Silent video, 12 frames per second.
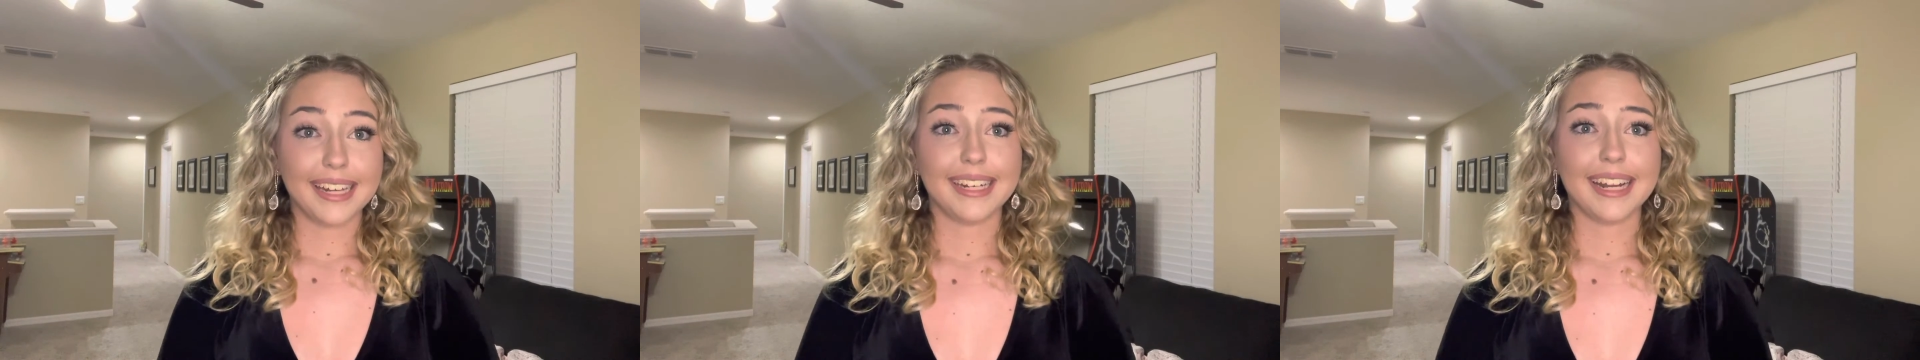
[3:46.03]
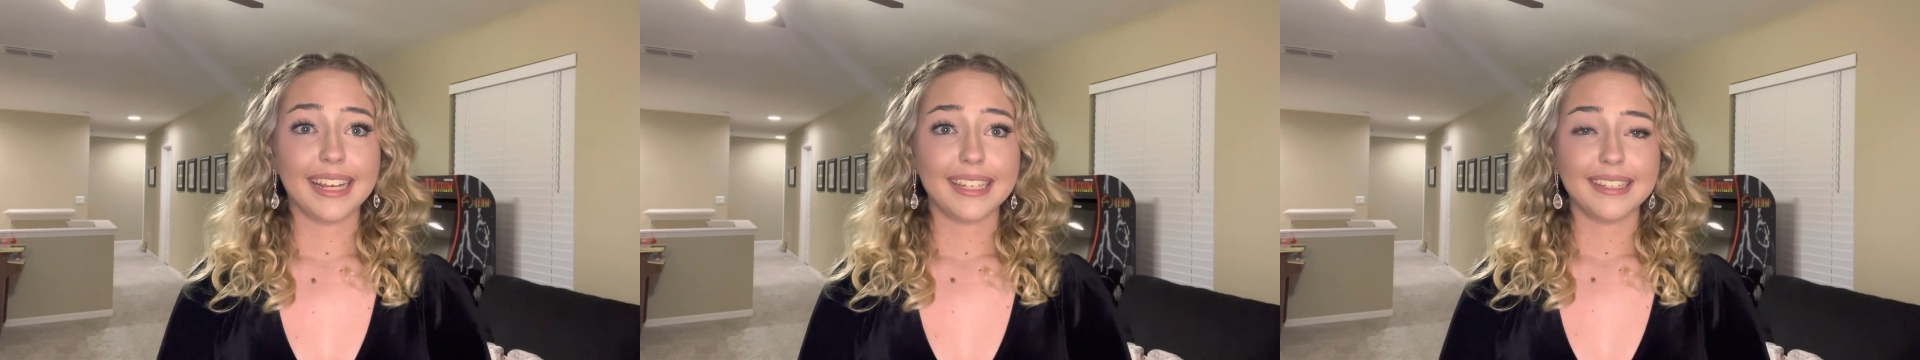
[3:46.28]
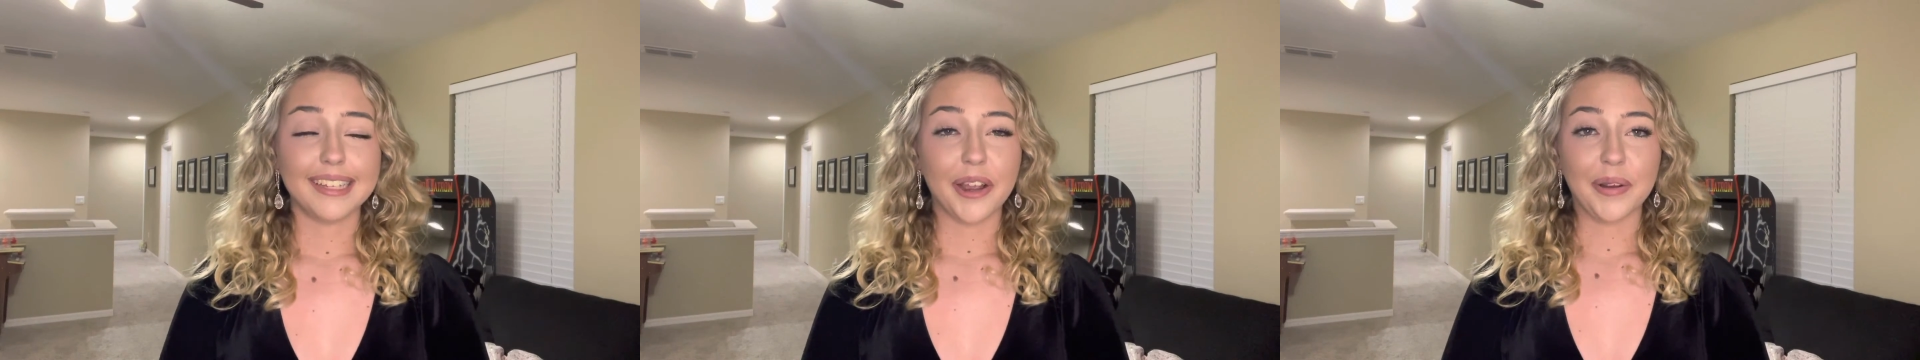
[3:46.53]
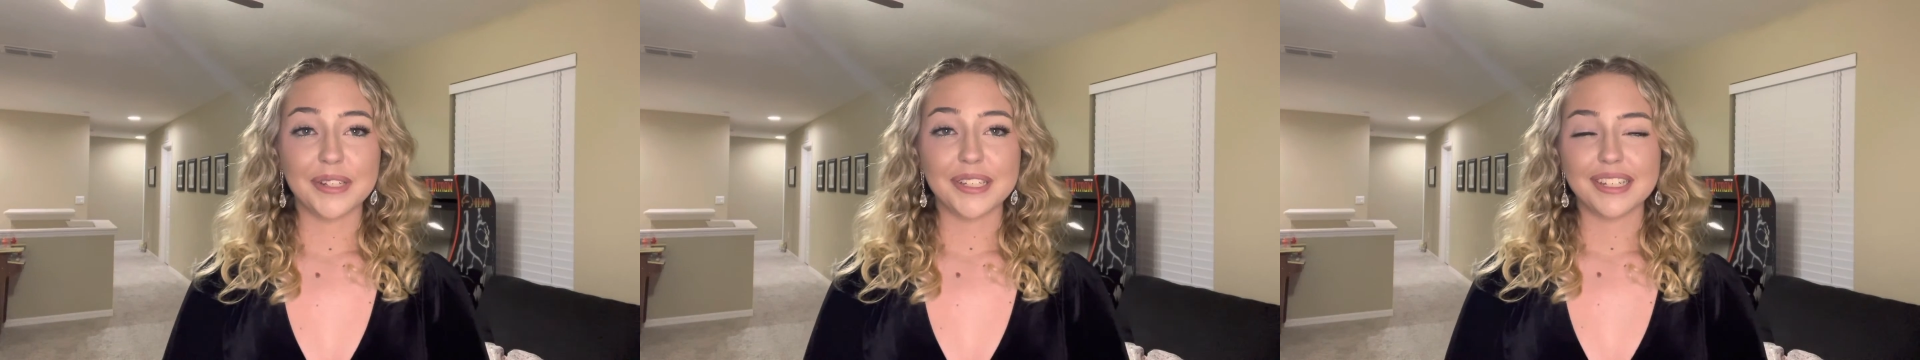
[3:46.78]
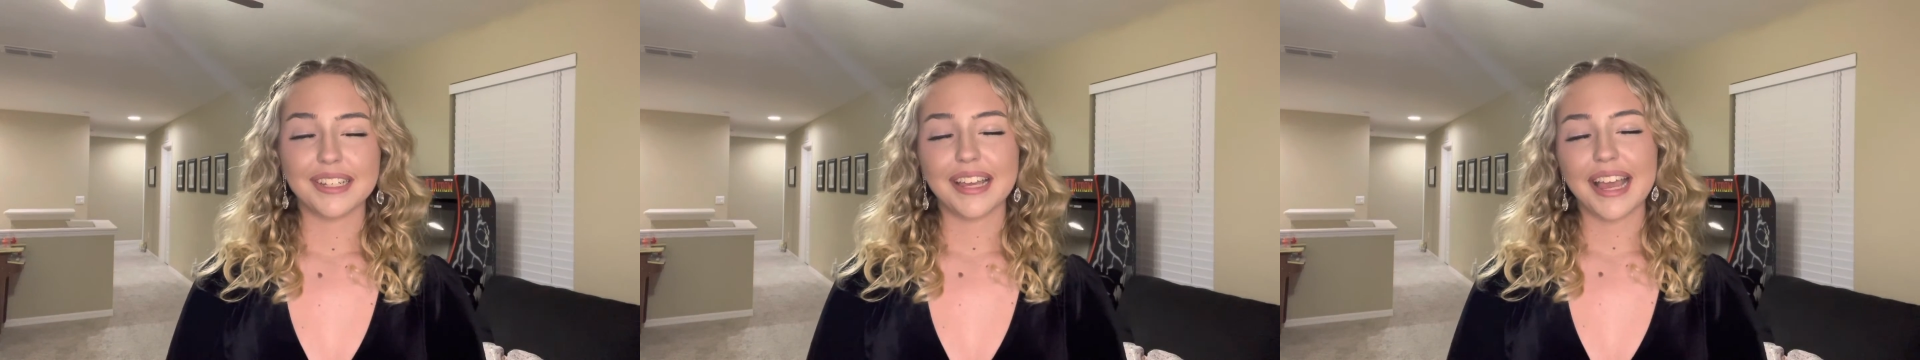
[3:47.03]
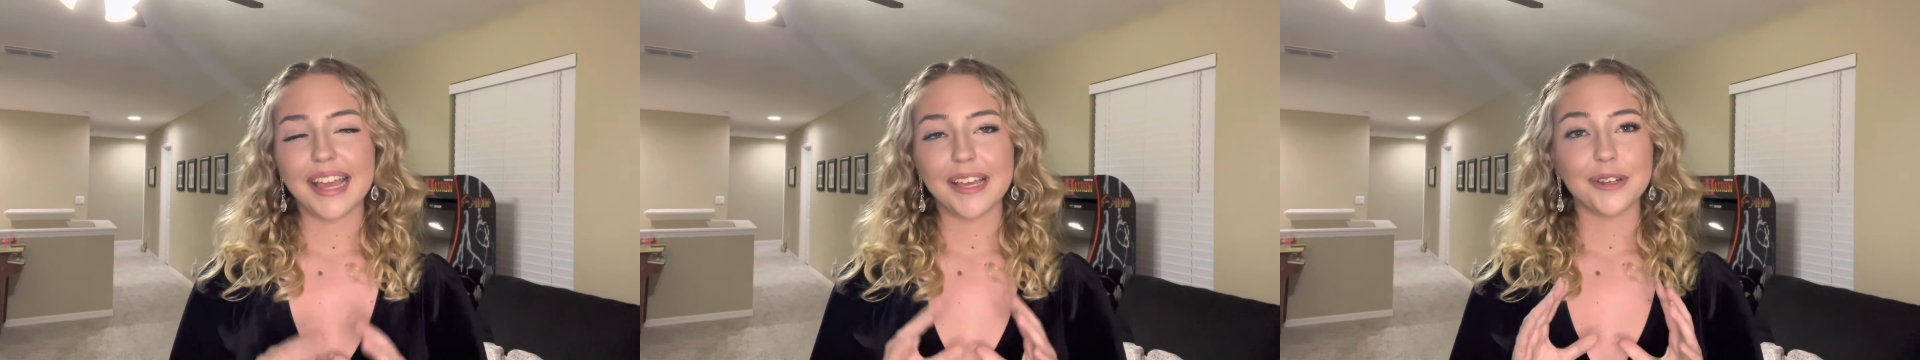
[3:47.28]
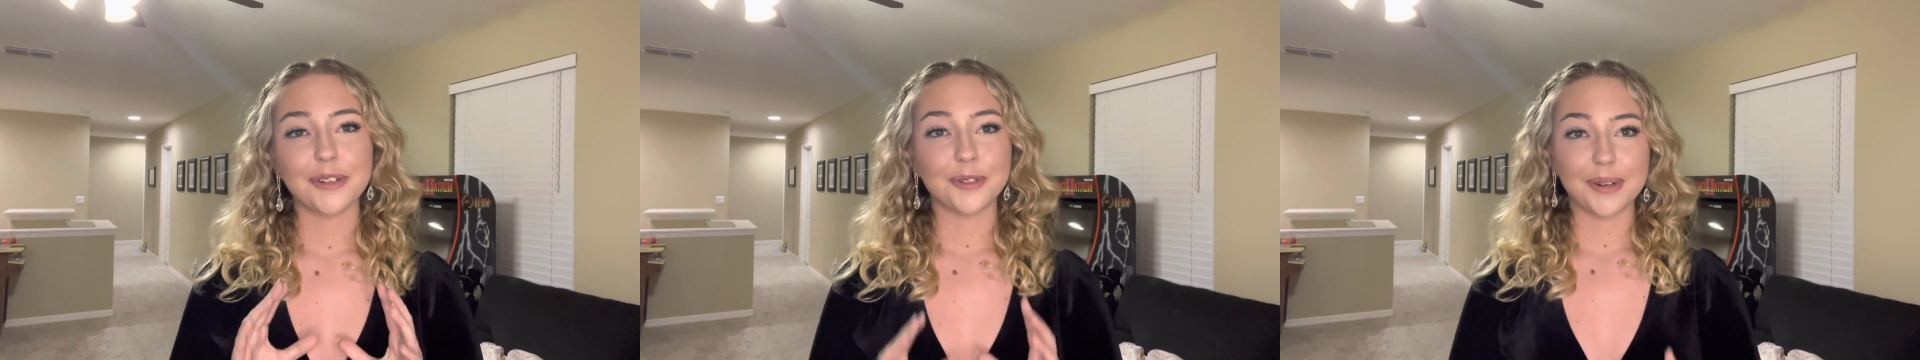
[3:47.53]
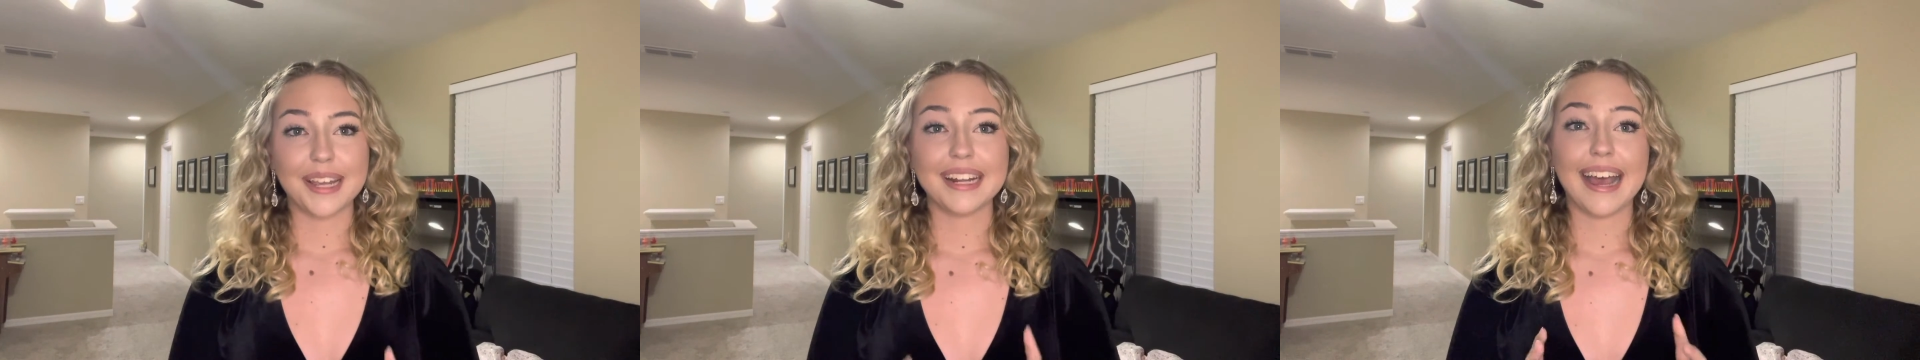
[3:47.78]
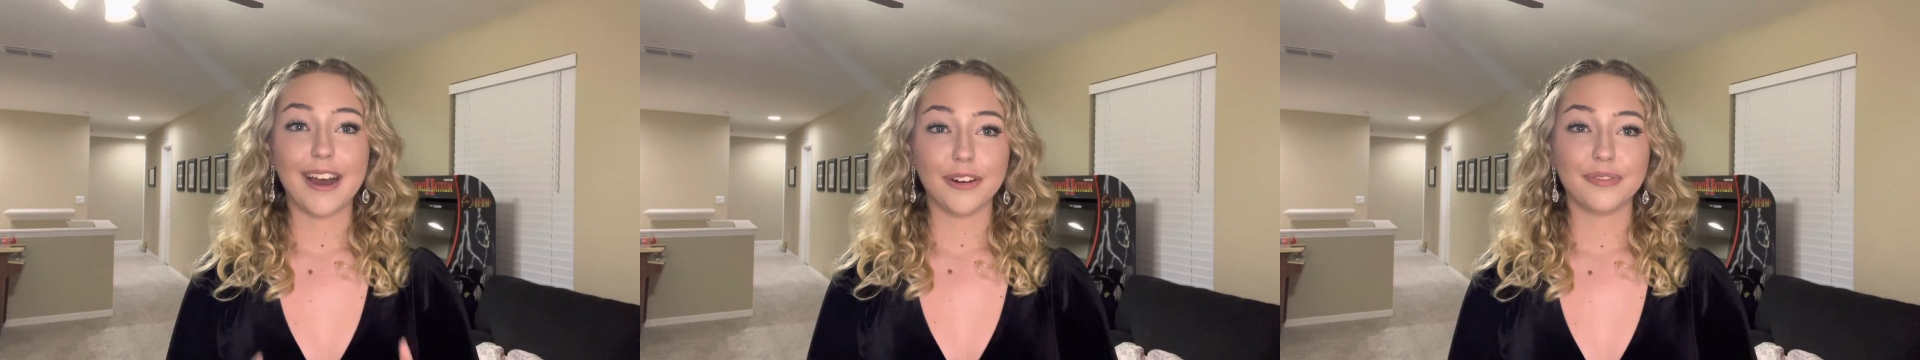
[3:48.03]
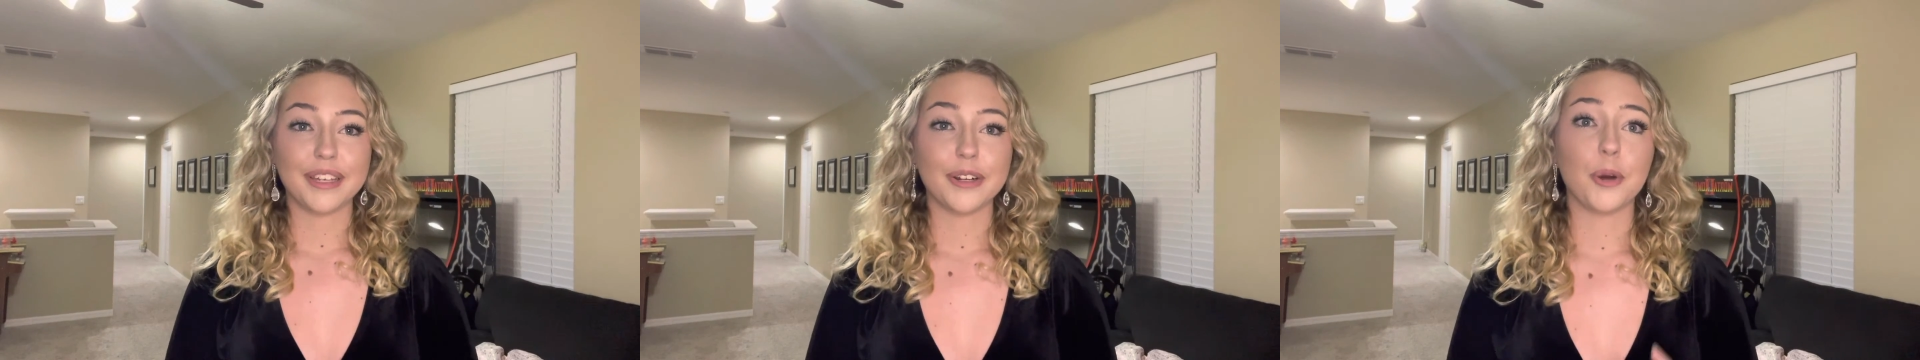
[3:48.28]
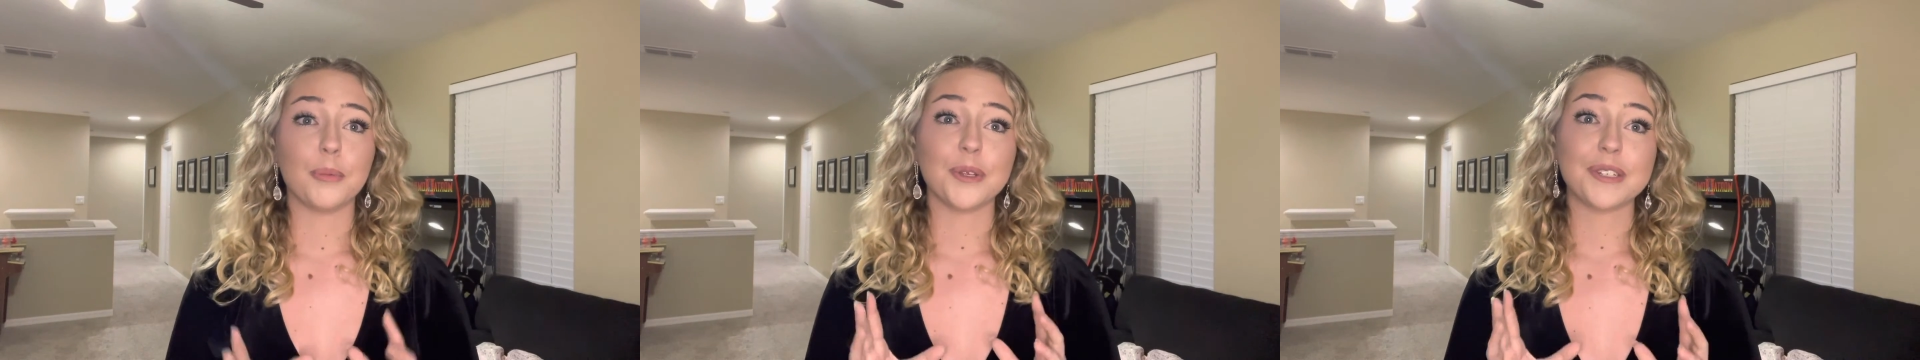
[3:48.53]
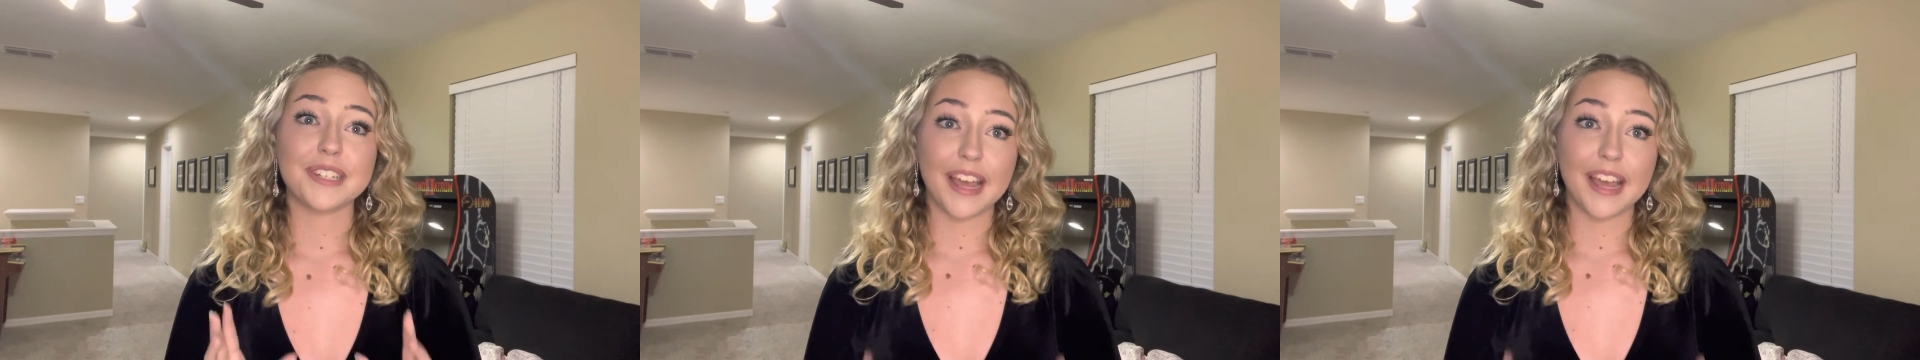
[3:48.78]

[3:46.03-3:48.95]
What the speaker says: and I can guarantee a great outfit almost